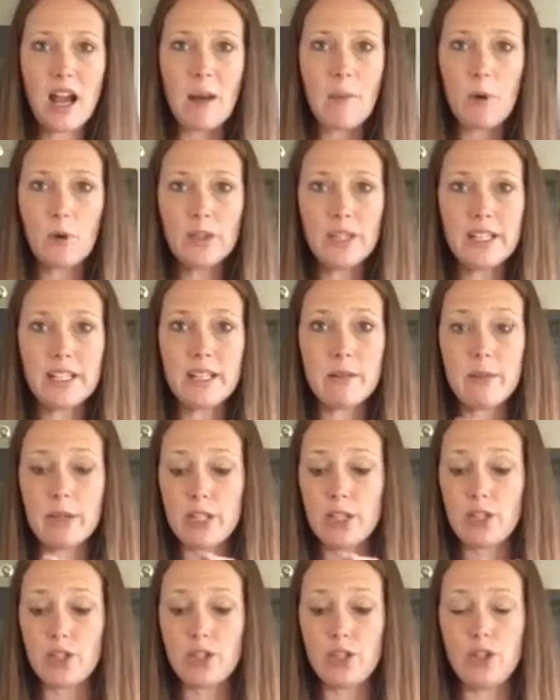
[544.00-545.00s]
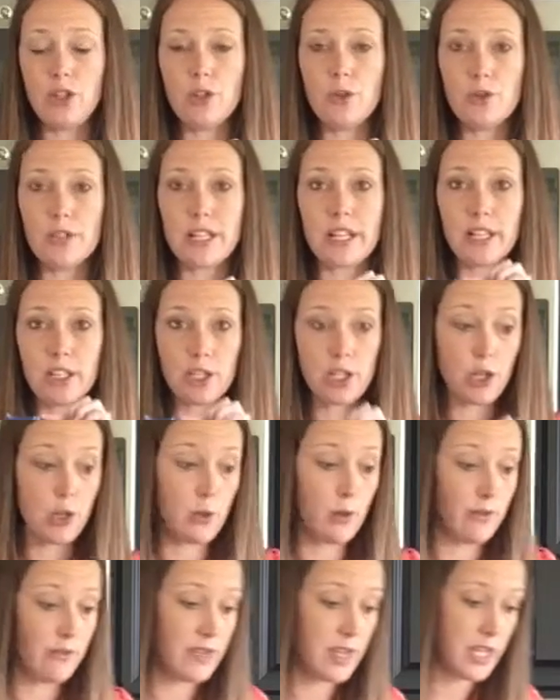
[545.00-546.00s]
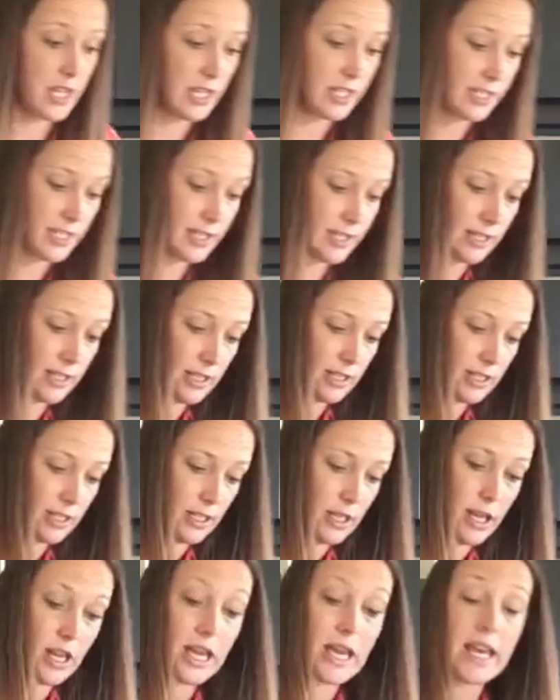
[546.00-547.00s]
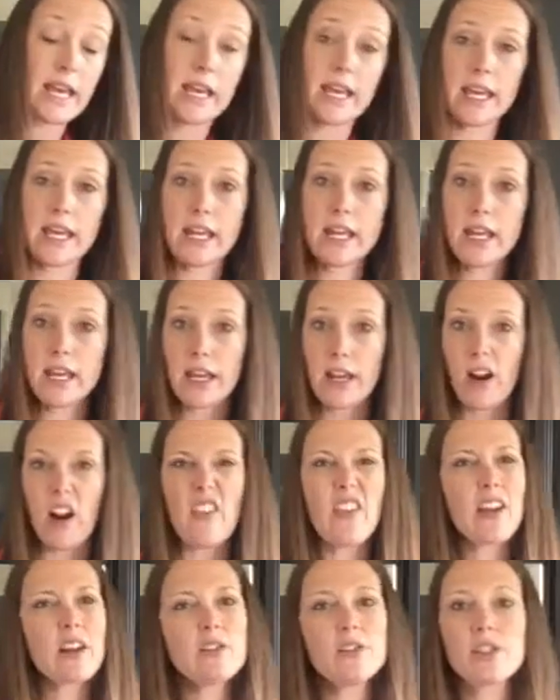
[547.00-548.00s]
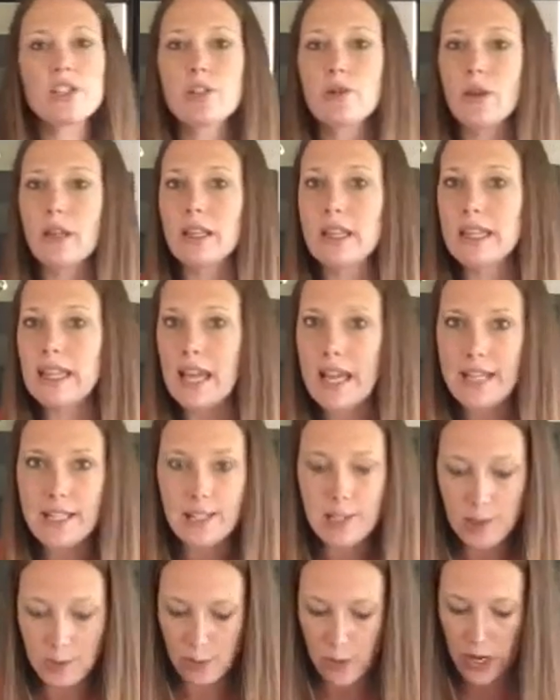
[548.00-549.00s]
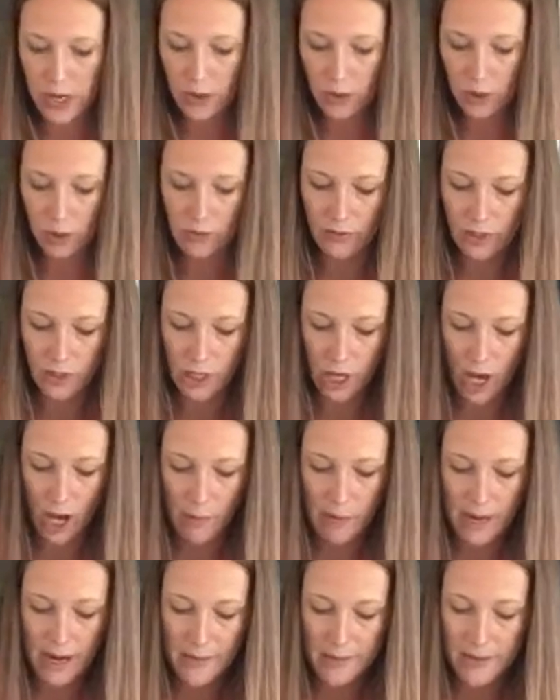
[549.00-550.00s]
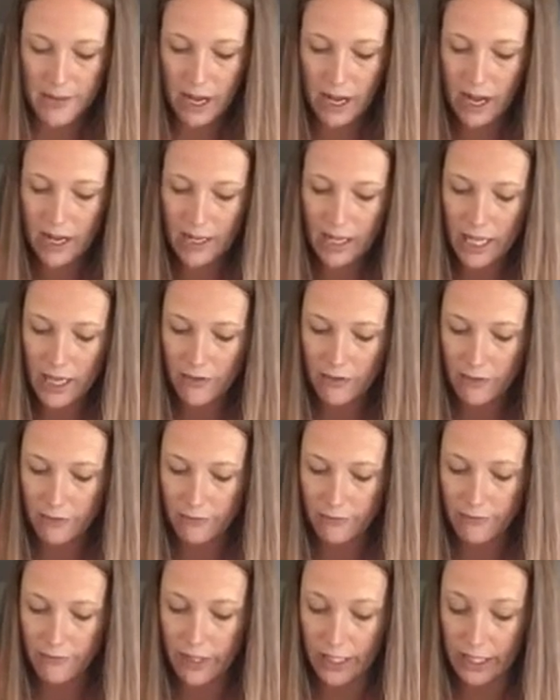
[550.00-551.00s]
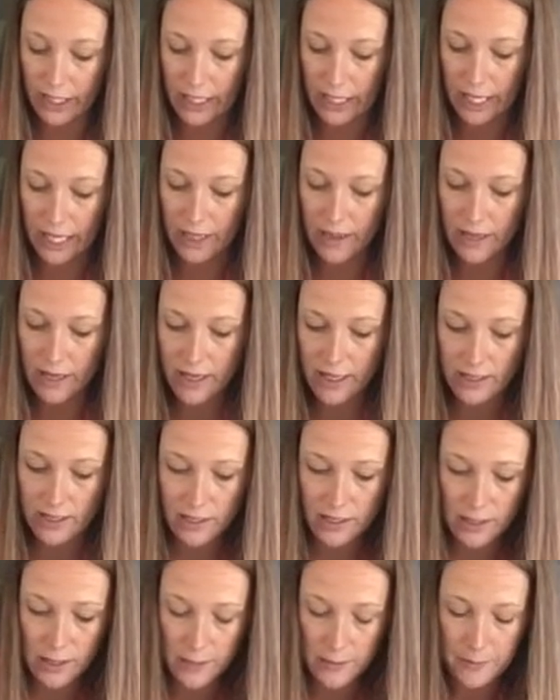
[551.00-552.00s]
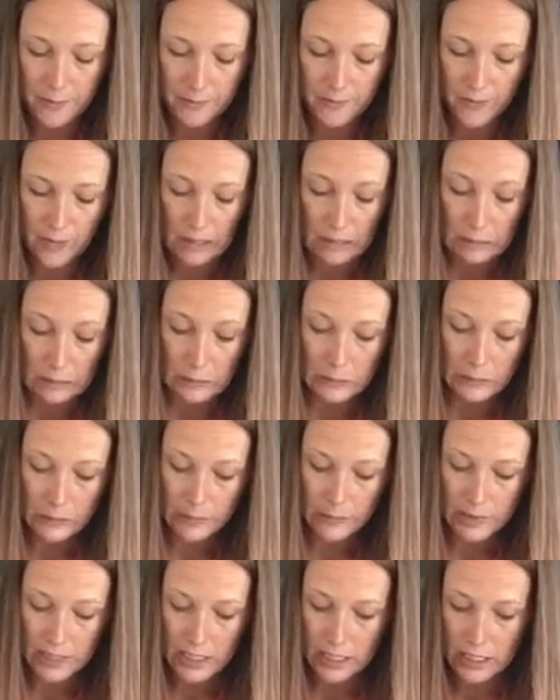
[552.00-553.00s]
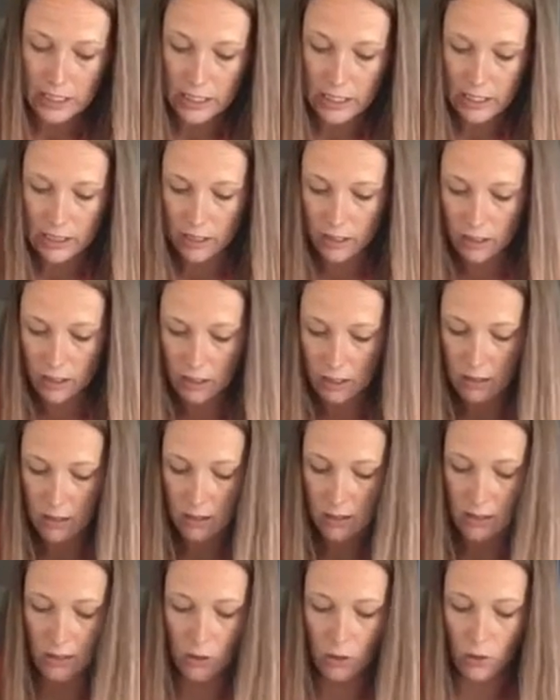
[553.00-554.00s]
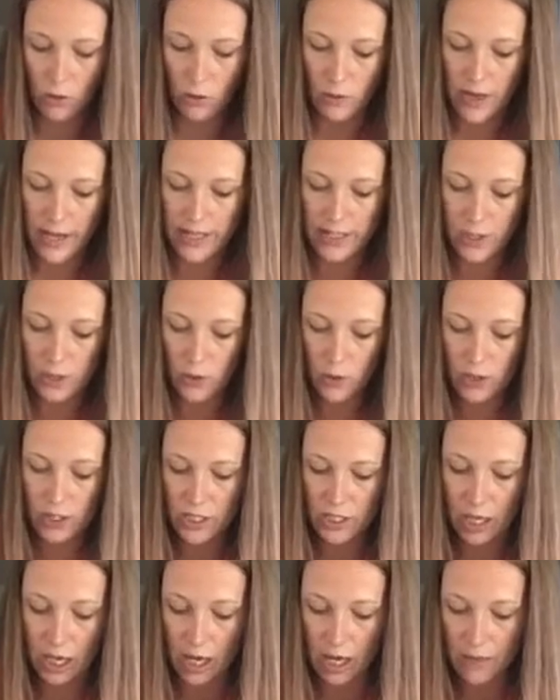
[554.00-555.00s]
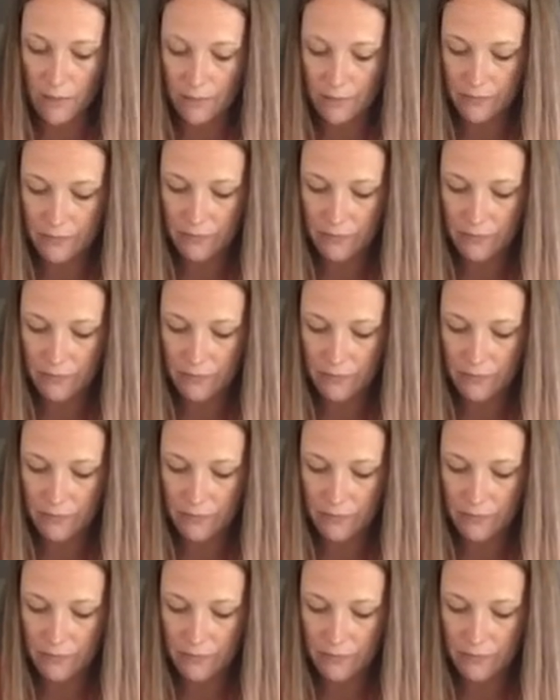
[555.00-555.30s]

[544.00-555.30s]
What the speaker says: I'm only gonna be using 2 of these in here, and then I'll just do a light sprinkle over top, and I'm not even filling these, whoopsie, the whole way to the top.